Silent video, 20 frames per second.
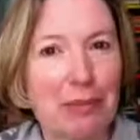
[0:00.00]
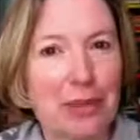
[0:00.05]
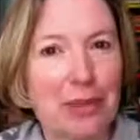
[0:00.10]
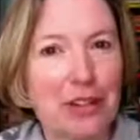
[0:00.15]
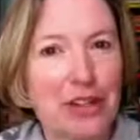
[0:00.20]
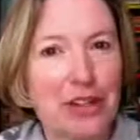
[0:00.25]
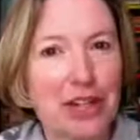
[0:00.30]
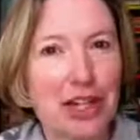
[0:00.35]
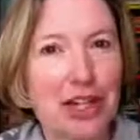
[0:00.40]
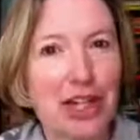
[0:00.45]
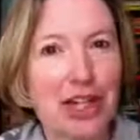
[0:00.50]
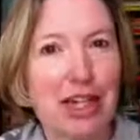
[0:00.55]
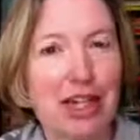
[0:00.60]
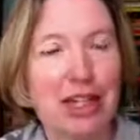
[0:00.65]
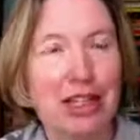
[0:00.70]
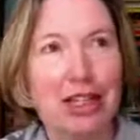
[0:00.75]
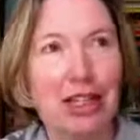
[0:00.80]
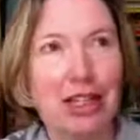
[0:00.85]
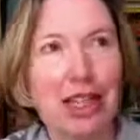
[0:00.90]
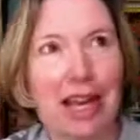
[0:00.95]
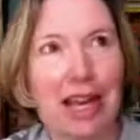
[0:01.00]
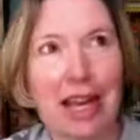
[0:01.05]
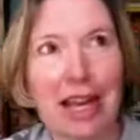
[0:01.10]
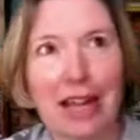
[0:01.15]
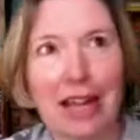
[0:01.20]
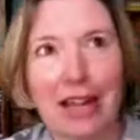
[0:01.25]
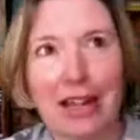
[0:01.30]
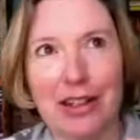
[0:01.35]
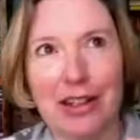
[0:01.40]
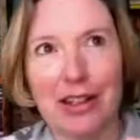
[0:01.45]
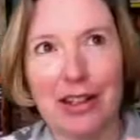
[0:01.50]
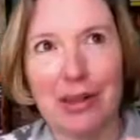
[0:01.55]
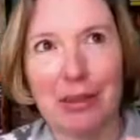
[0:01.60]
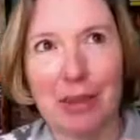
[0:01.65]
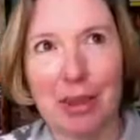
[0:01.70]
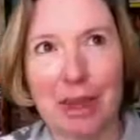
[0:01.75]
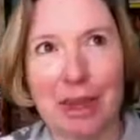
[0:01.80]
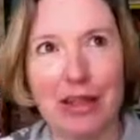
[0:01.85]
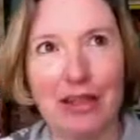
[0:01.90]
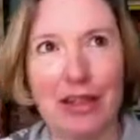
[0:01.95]
style and
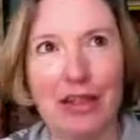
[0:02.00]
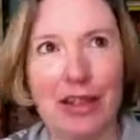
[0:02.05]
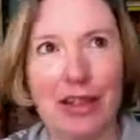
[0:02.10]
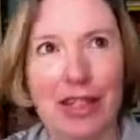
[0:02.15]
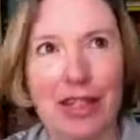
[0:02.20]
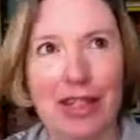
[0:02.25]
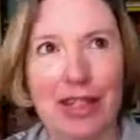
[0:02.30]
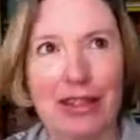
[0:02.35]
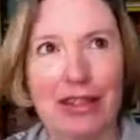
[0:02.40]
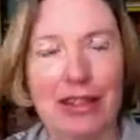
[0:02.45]
pacing